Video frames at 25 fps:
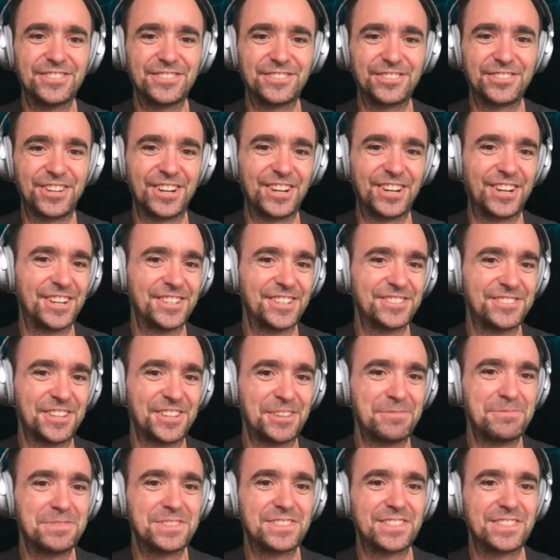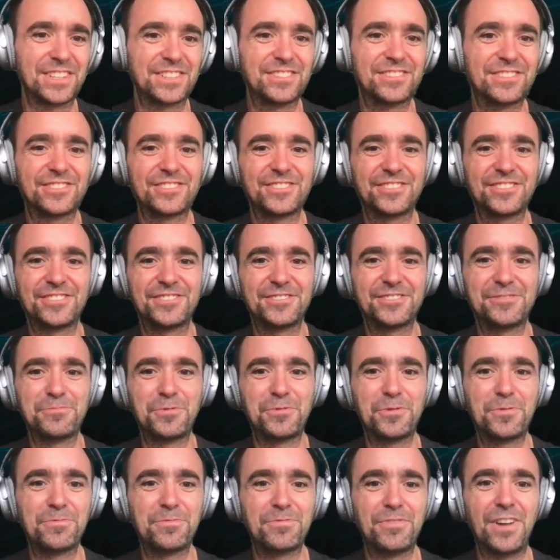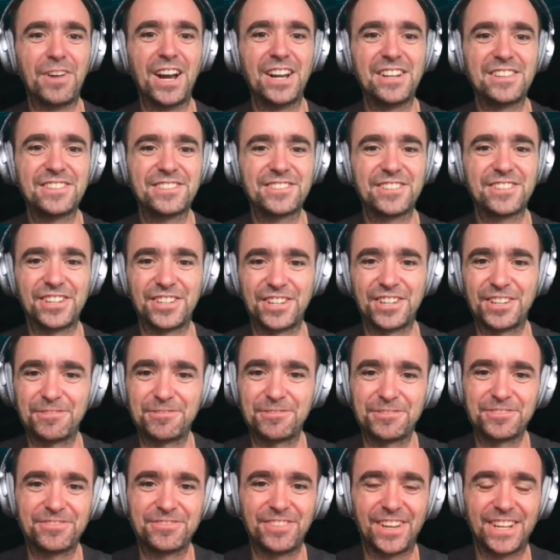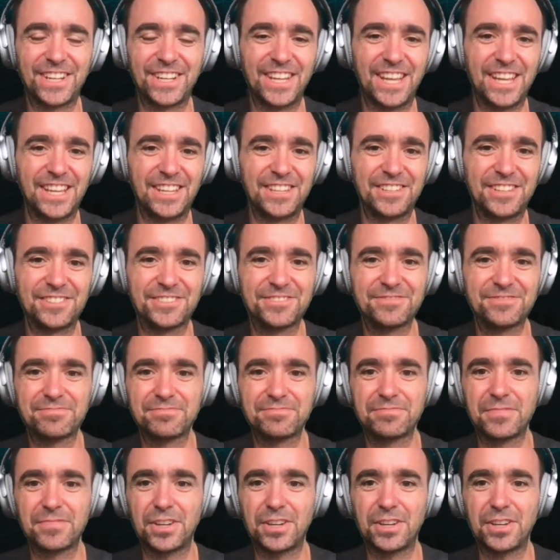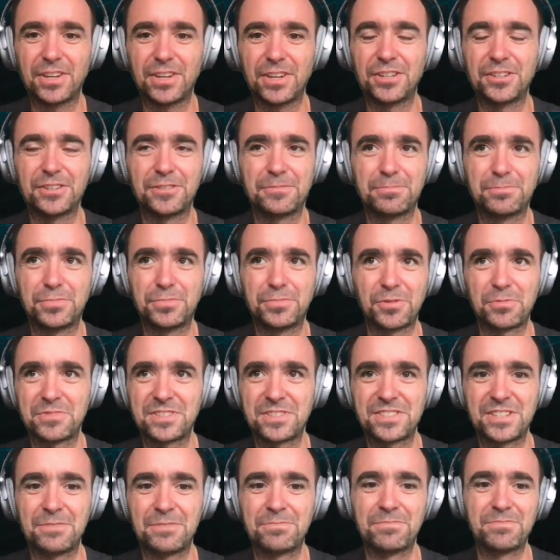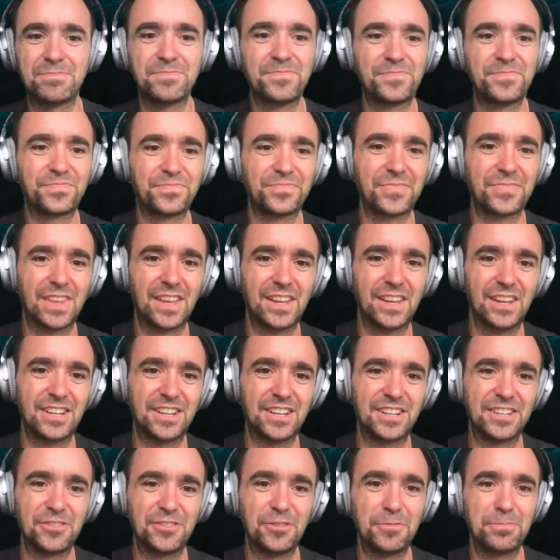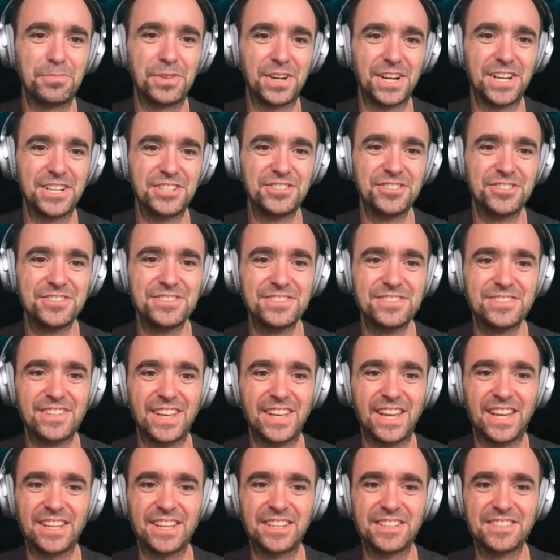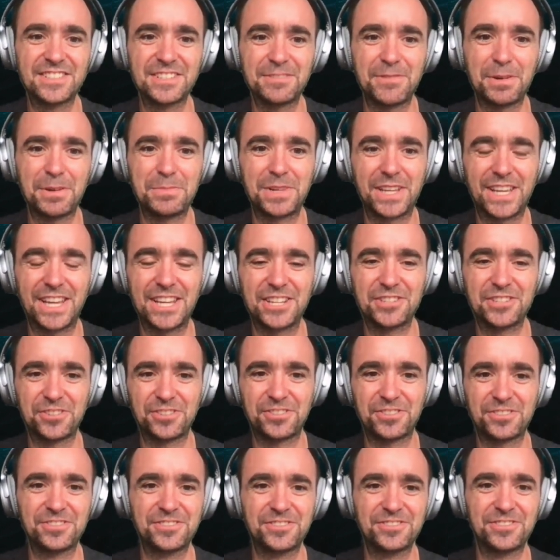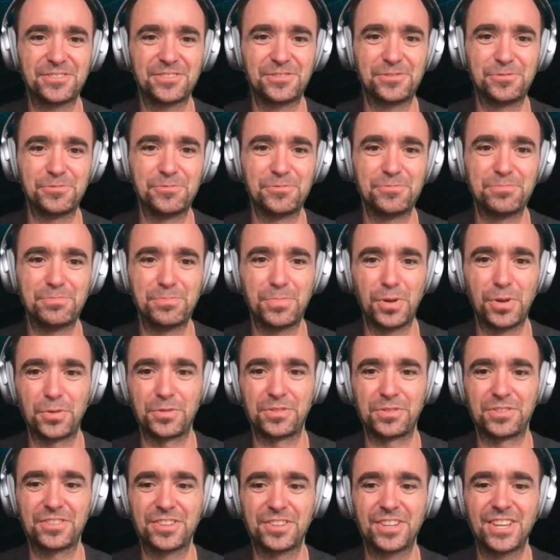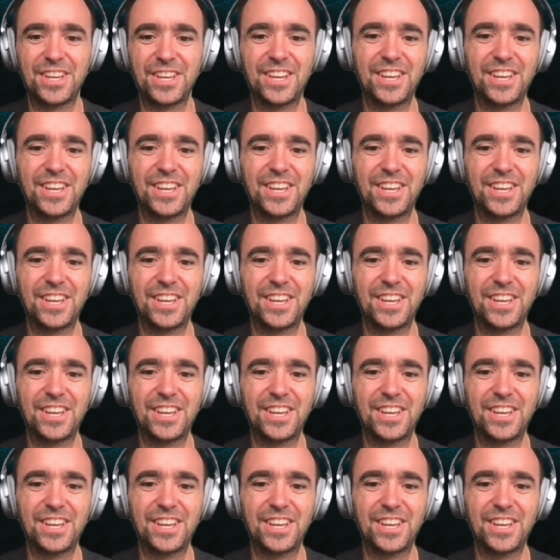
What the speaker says: there are also apps that move files around when they perform some operations, and some applications do both.